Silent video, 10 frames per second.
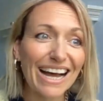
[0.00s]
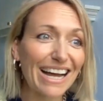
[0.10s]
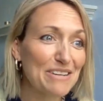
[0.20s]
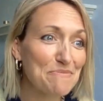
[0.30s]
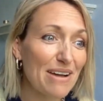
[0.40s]

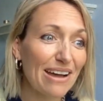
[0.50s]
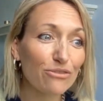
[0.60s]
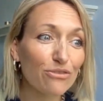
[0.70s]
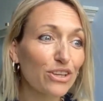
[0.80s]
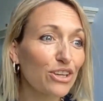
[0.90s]

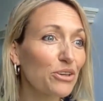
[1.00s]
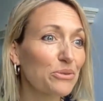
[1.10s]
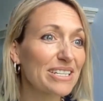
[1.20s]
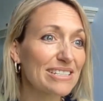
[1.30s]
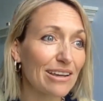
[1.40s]
And for
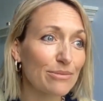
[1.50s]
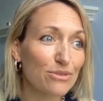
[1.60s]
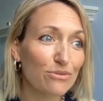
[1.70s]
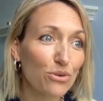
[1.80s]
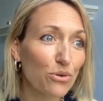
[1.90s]
you, in terms
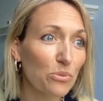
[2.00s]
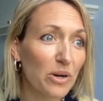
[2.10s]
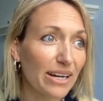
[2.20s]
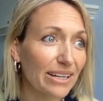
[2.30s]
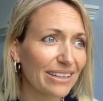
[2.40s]
of your
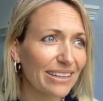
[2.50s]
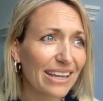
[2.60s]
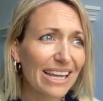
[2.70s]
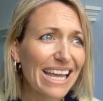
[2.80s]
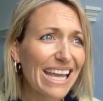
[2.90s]
work,
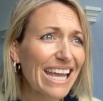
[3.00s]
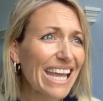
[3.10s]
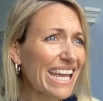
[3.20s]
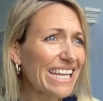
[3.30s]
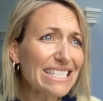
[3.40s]

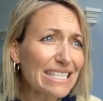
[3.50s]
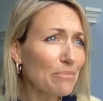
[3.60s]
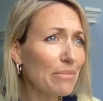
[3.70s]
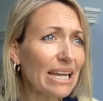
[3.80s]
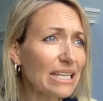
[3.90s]
it's
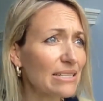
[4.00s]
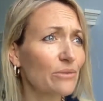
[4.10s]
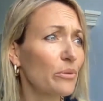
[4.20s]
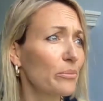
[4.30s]
amazing when